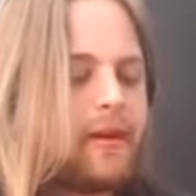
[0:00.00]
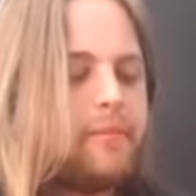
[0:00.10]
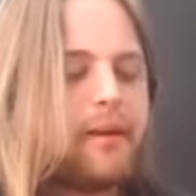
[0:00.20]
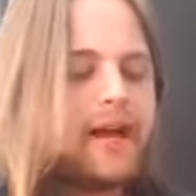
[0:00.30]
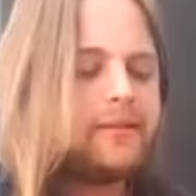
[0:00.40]

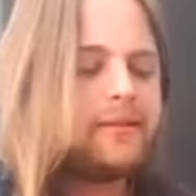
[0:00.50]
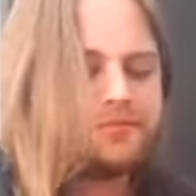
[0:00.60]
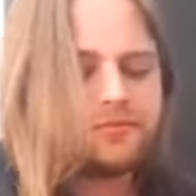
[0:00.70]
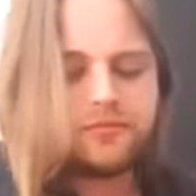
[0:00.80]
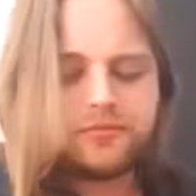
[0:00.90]
But
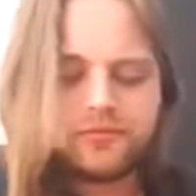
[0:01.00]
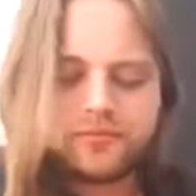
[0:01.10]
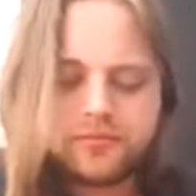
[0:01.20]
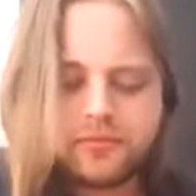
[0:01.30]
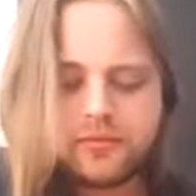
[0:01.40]

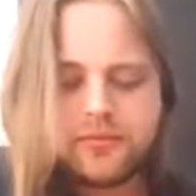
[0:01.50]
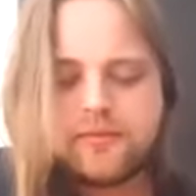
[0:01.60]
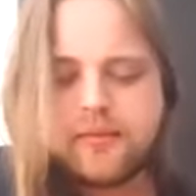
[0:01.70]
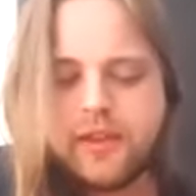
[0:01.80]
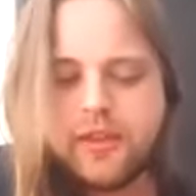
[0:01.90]

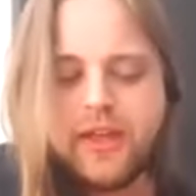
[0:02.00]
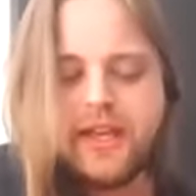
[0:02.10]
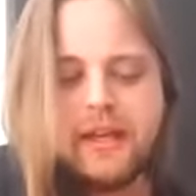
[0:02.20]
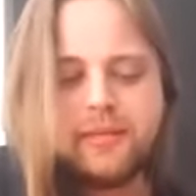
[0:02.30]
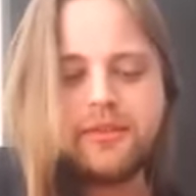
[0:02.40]

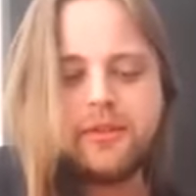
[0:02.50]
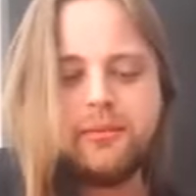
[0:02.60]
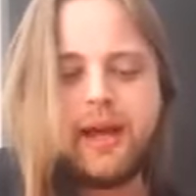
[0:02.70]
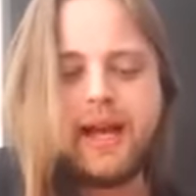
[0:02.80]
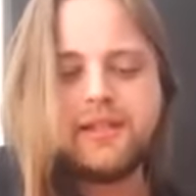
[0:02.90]
thinking about
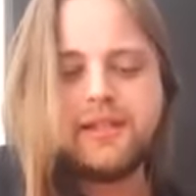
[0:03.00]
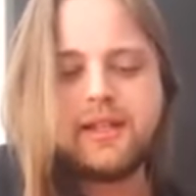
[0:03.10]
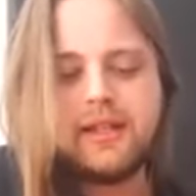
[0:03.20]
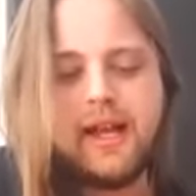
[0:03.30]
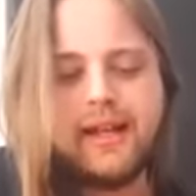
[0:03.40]
them as,
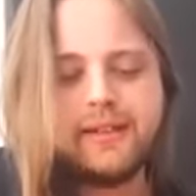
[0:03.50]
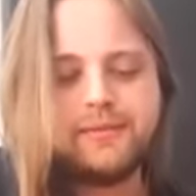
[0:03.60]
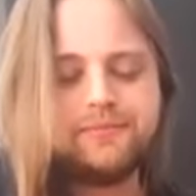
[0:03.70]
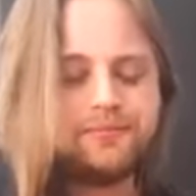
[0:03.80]
say, like